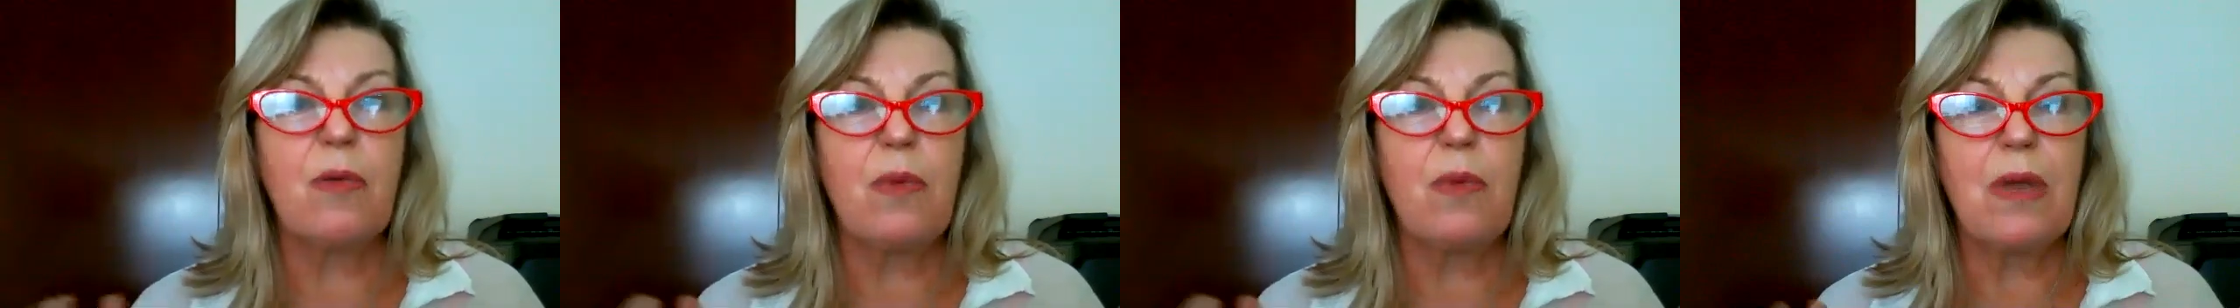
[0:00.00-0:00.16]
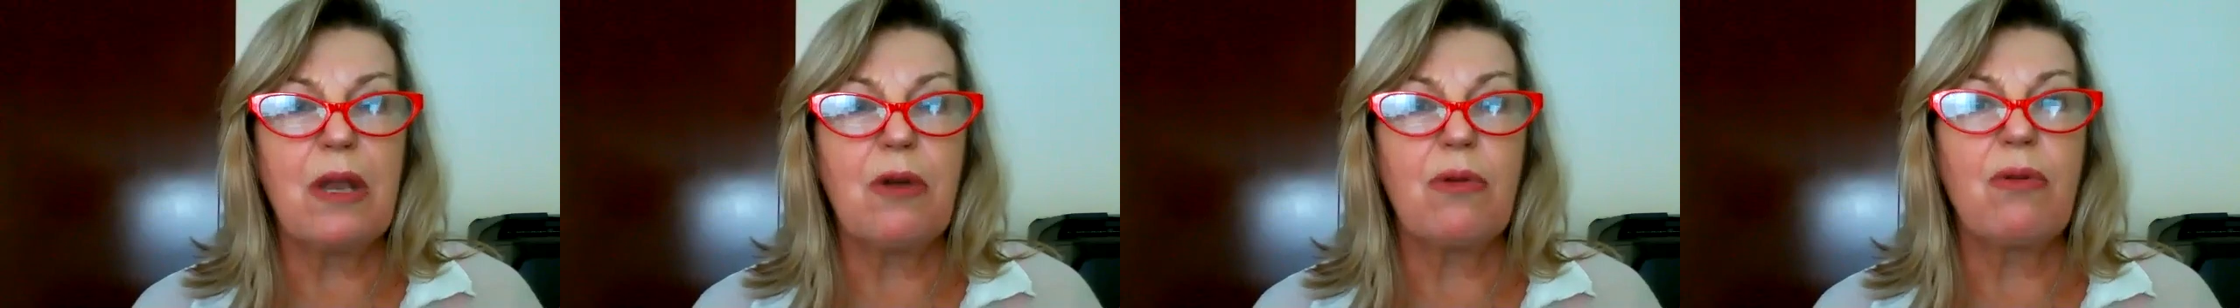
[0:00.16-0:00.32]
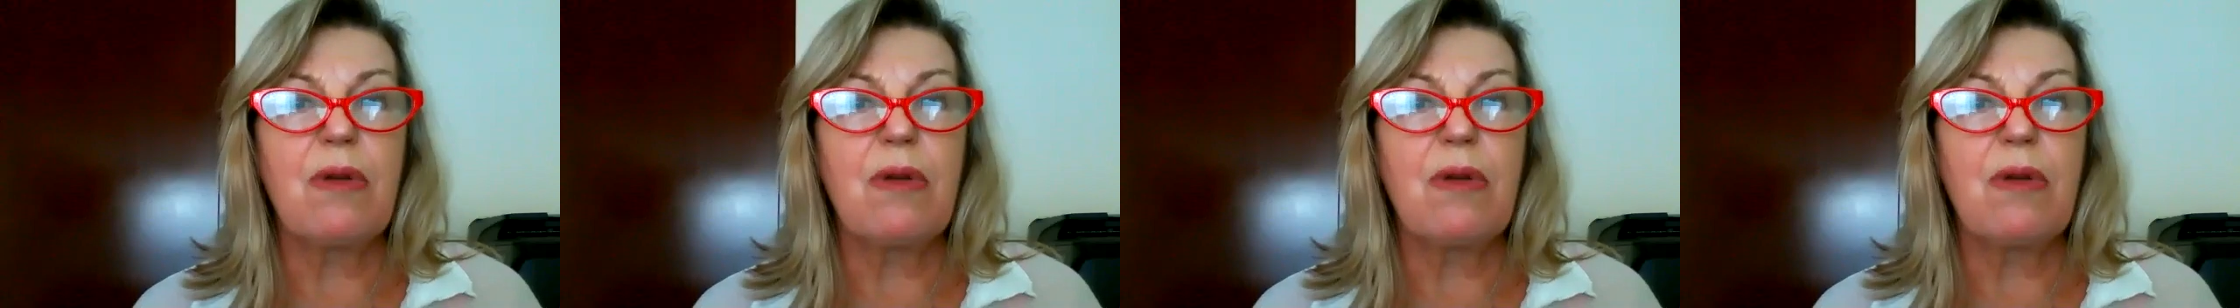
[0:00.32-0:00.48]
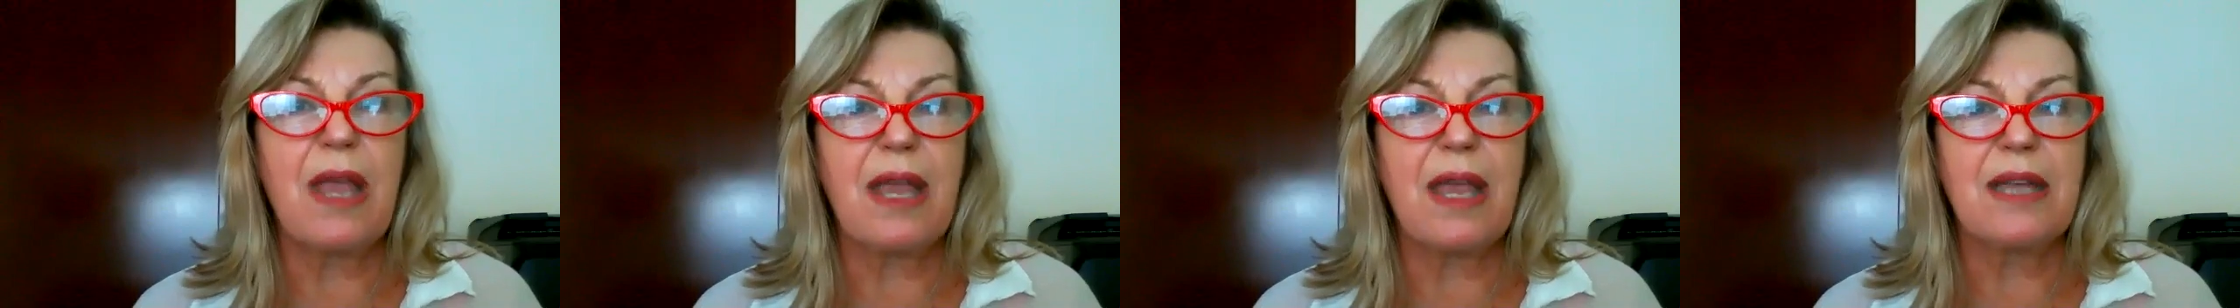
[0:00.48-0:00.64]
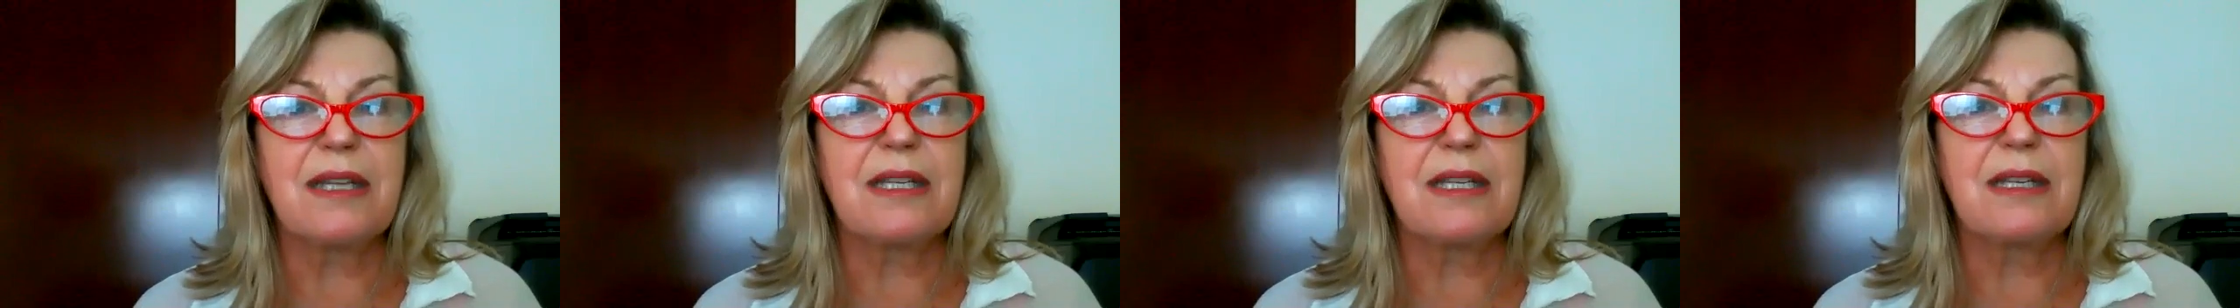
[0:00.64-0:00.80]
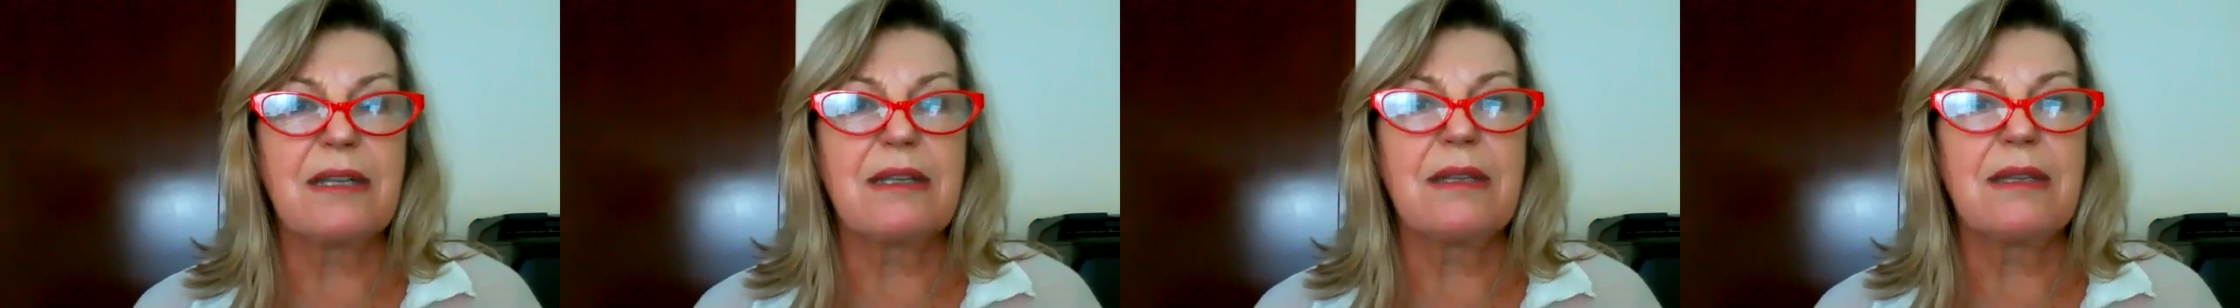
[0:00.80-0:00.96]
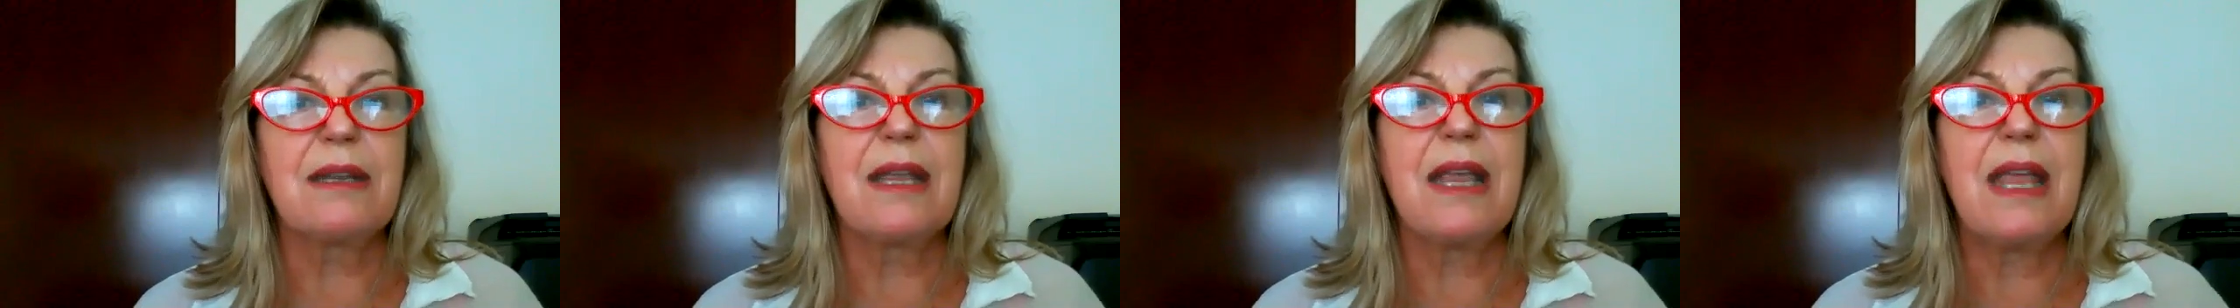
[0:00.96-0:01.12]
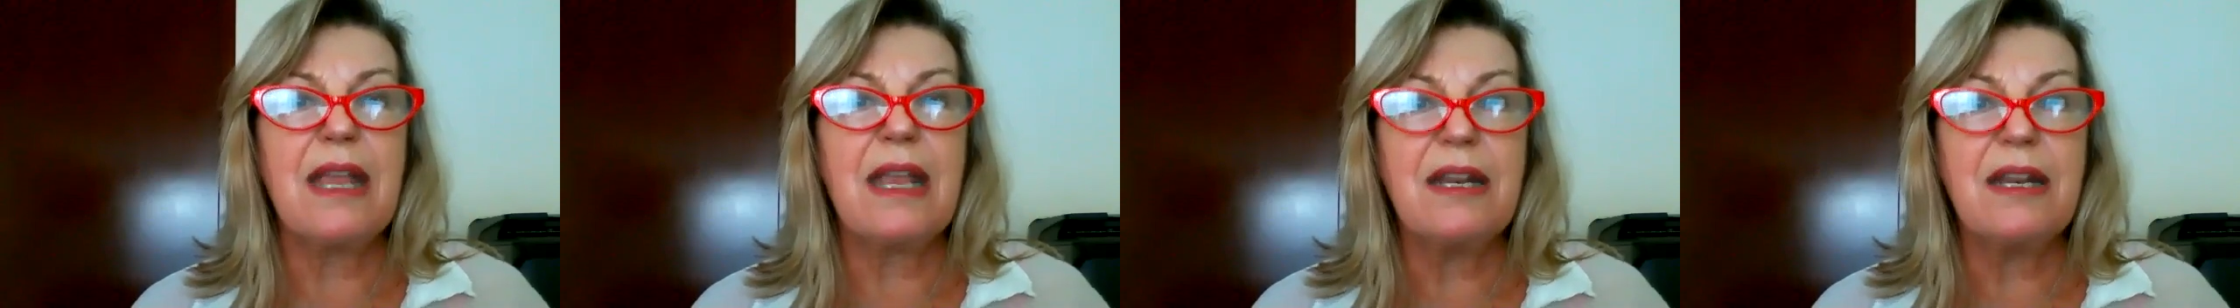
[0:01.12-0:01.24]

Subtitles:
we created